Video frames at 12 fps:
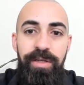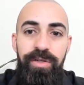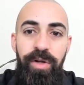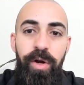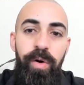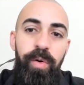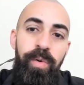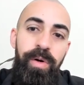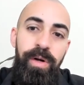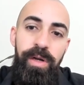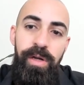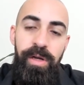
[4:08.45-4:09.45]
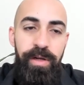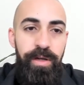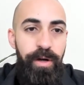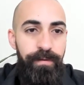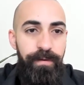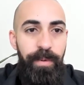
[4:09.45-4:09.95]
So you
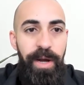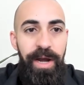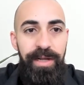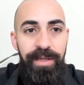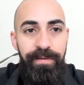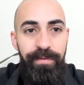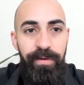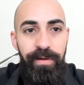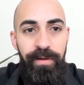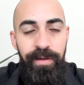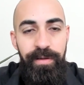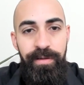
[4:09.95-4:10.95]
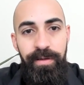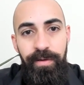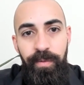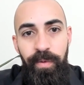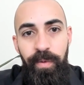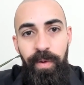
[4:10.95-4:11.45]
know, from a high level, you
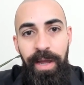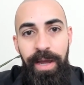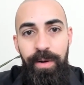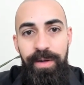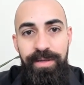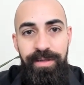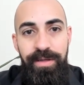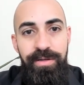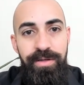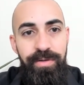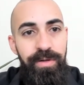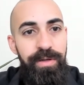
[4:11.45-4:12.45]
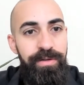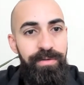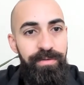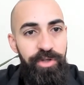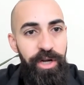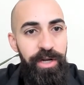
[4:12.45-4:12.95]
know, how has the industry
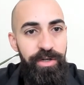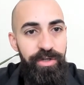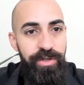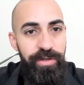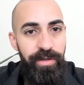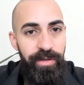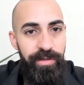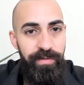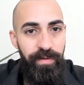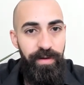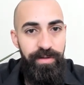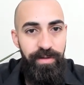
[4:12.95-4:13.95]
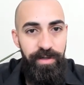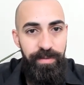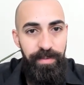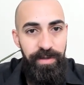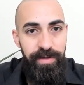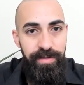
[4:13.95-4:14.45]
changed as far as your
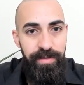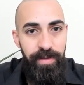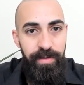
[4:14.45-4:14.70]
experience